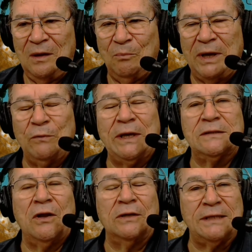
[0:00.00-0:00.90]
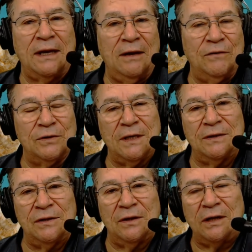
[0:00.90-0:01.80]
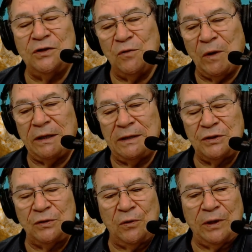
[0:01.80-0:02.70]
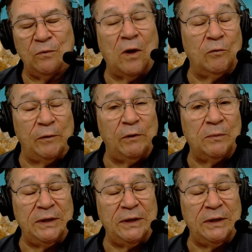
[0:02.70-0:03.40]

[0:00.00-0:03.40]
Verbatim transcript: By the way, as long as I have your attention, I do want to let you know that while we will be